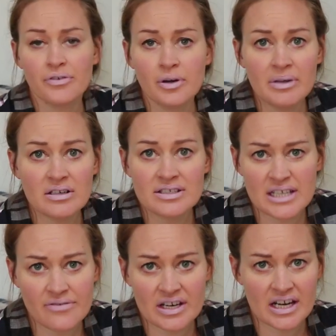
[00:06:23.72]
For a mere
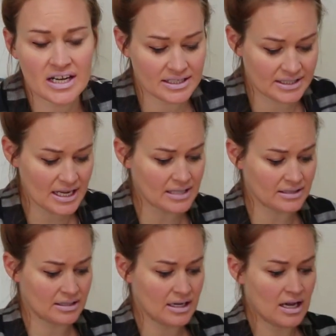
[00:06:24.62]
79
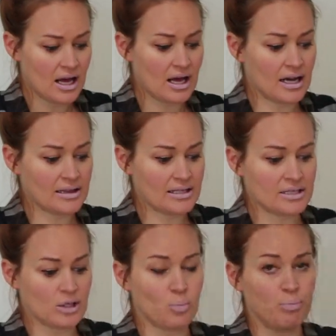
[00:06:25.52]
cents, I got this